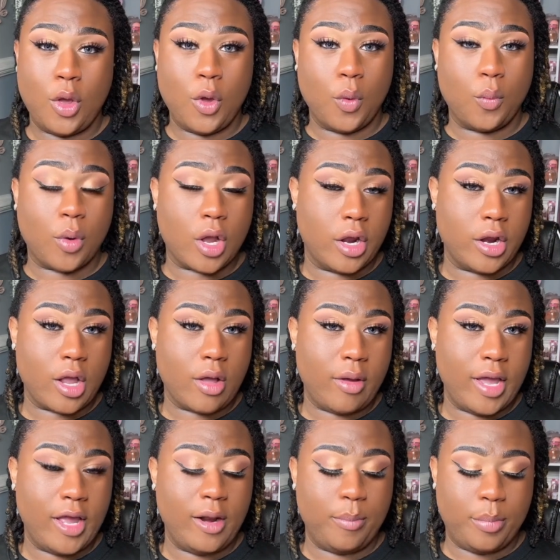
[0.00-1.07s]
We're going to go
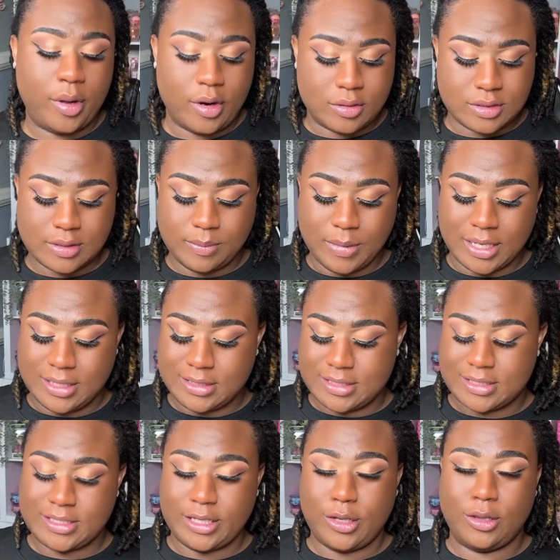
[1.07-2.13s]
ahead and put on some
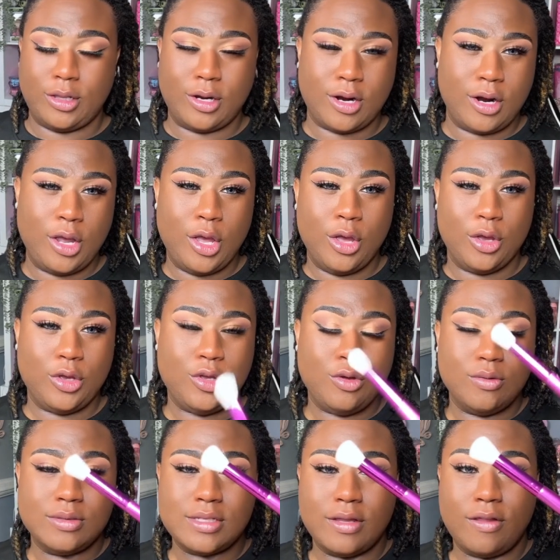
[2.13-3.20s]
concealer
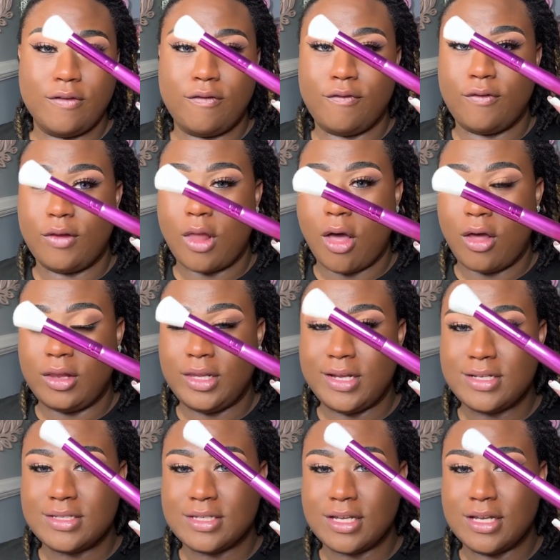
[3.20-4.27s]
using the
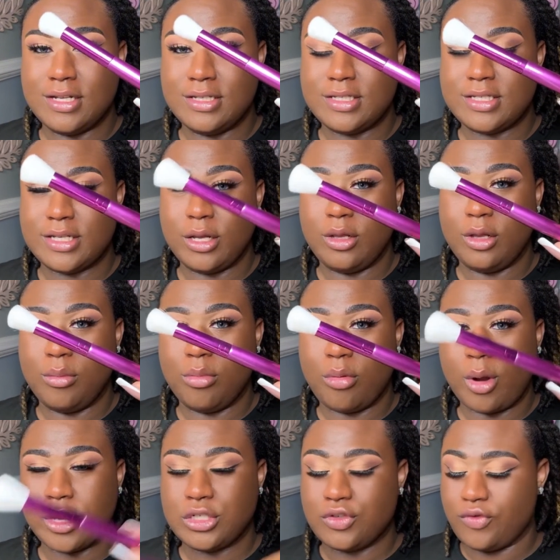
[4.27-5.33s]
Flawless Concealer
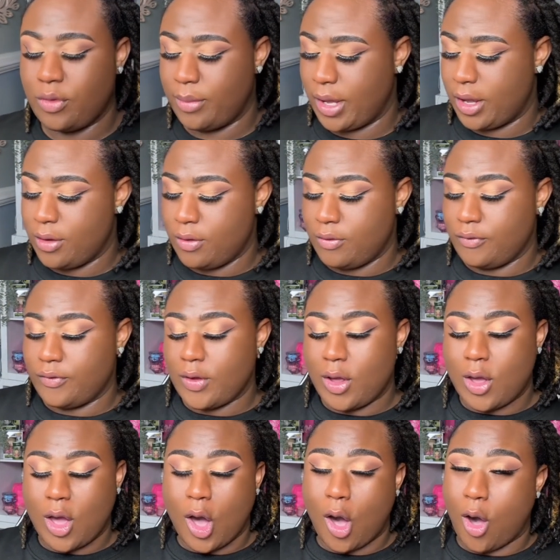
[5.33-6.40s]
Brush from e.l.f.
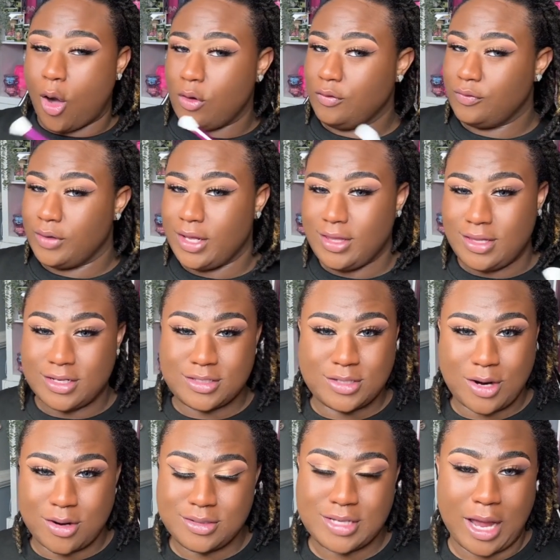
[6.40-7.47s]
Hopefully this
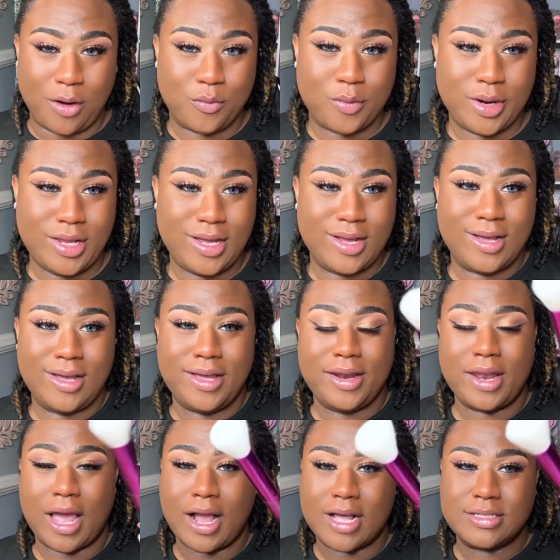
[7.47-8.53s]
turns out really good.
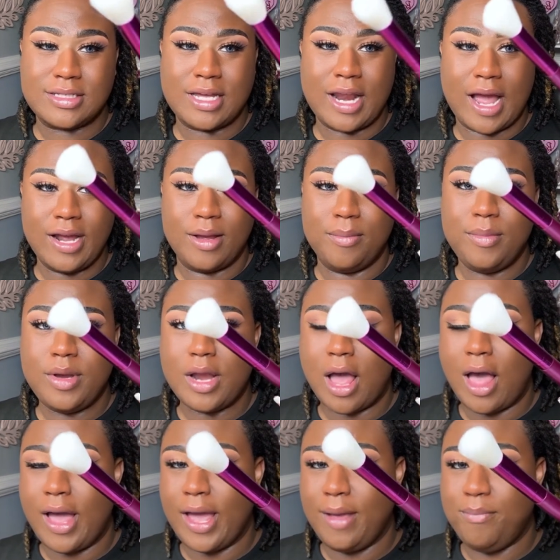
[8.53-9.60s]
Like I said, I am
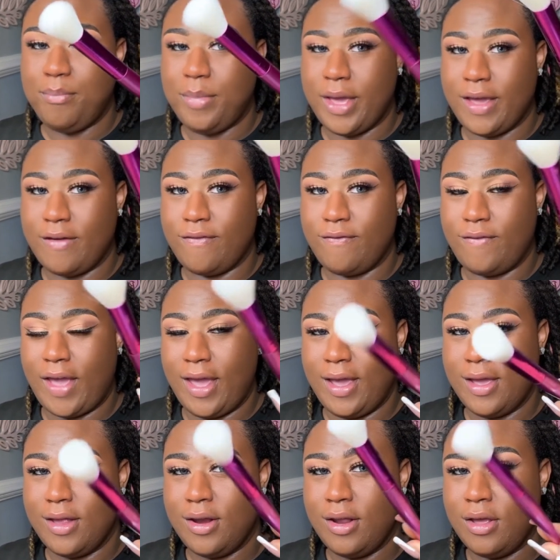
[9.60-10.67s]
not a big
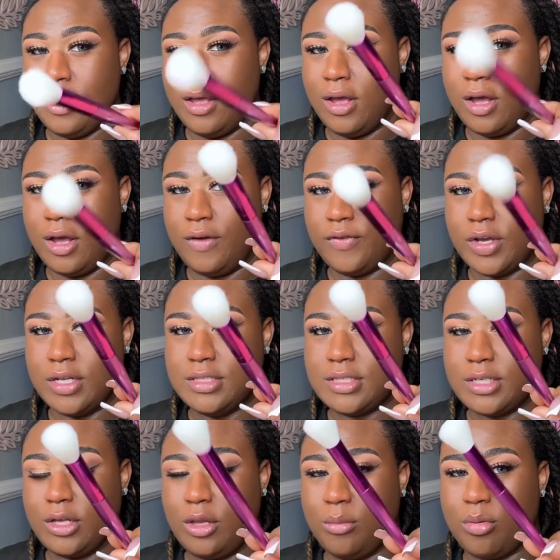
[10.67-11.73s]
fan of
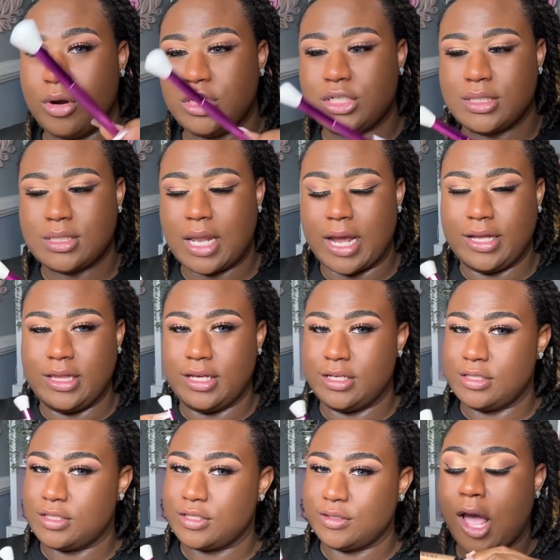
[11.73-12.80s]
concealer brushes like
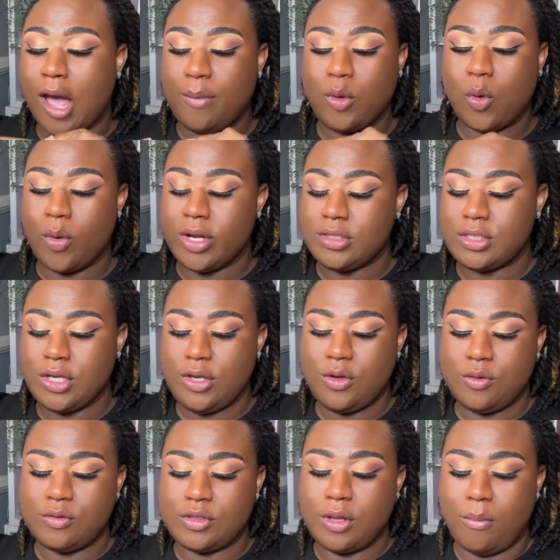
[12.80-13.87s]
this. I'm going to
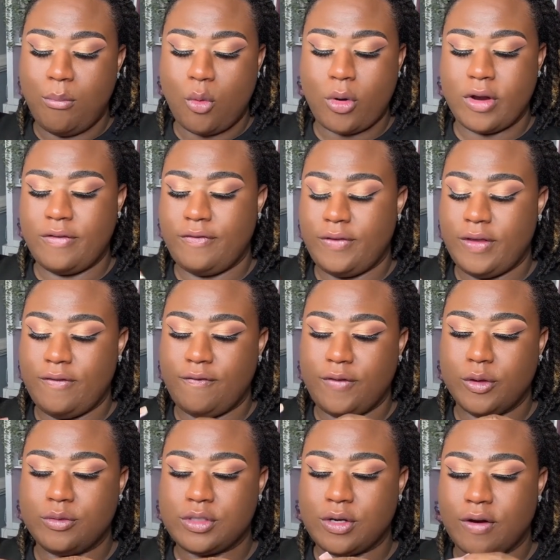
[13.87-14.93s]
use the Morphe
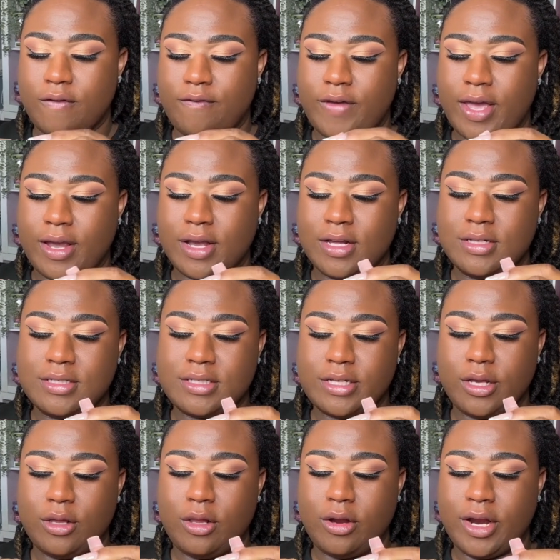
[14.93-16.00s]
Filter Effect
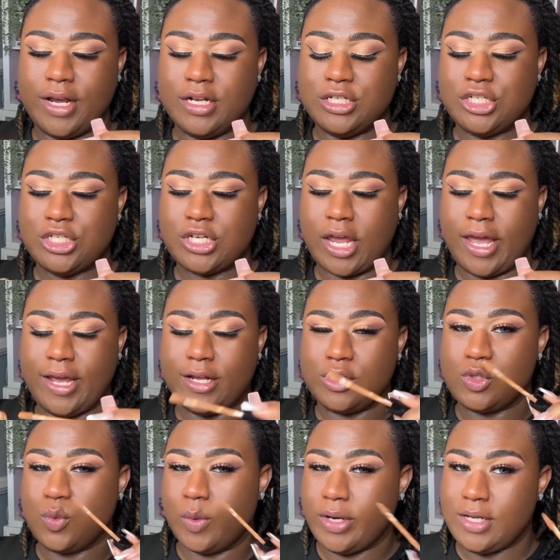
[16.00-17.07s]
Concealer in shade
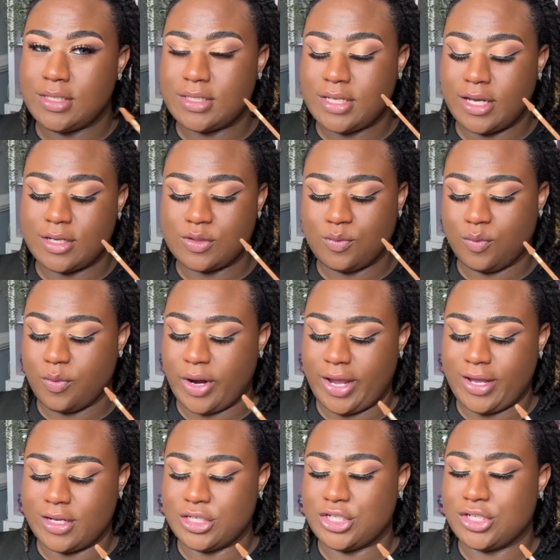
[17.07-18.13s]
26
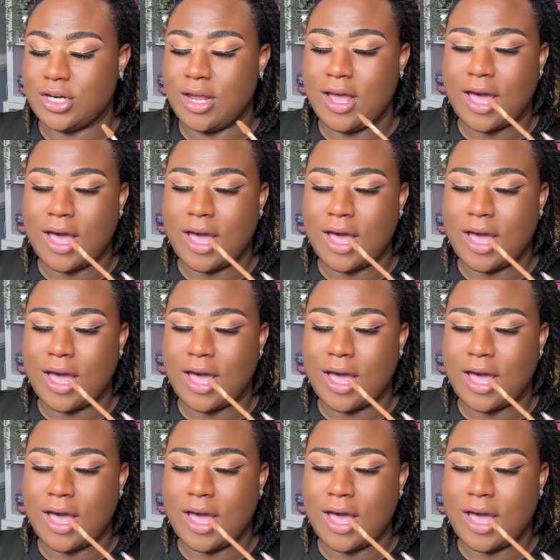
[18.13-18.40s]
Rich.